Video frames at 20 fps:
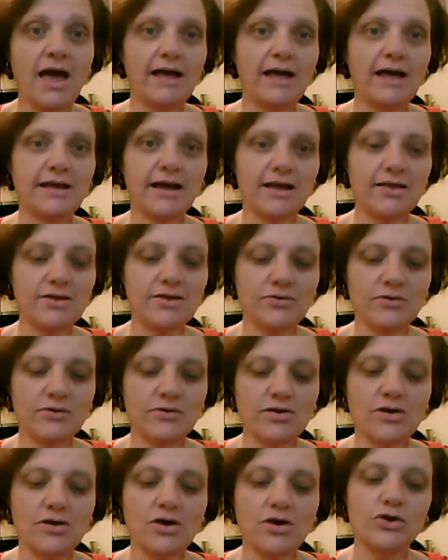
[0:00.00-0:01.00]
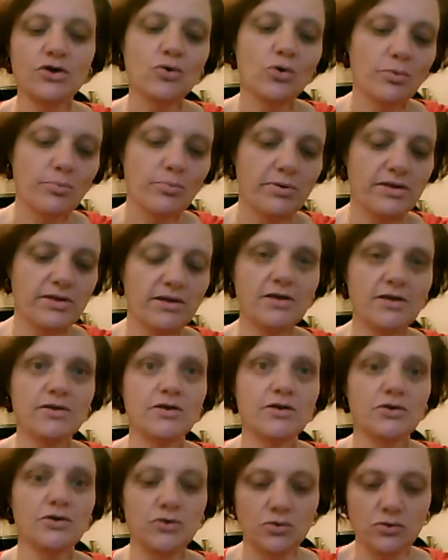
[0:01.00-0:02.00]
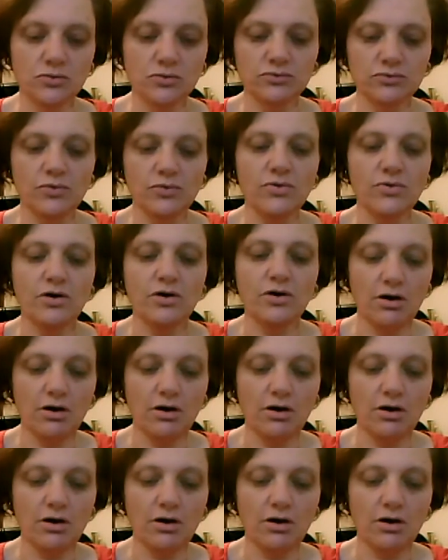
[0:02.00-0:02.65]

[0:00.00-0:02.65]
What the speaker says: And the answer is your business, your rules.